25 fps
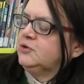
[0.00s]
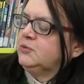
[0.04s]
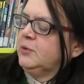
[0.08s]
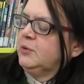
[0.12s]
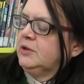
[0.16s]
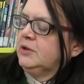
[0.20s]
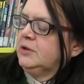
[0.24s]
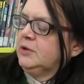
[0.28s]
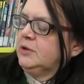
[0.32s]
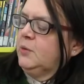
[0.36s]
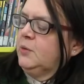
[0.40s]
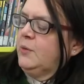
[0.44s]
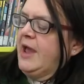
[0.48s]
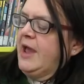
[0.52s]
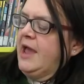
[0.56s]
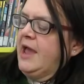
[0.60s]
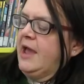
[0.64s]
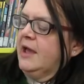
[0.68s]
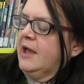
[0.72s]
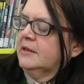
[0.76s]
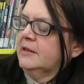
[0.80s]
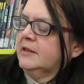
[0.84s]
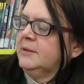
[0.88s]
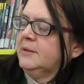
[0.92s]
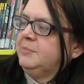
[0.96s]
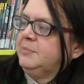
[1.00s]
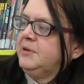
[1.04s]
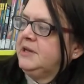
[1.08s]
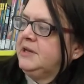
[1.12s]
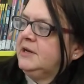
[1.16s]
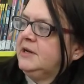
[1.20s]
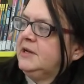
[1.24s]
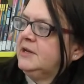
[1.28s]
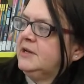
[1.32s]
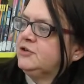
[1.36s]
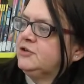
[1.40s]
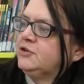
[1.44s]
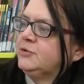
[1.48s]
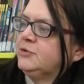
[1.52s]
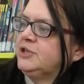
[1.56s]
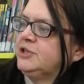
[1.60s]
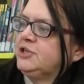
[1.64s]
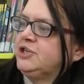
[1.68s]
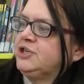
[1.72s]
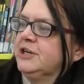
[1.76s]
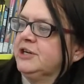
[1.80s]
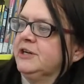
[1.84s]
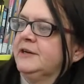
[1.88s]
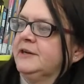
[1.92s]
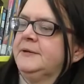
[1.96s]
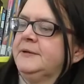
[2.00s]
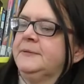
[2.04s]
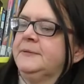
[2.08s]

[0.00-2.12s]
with Luann the pediatrician.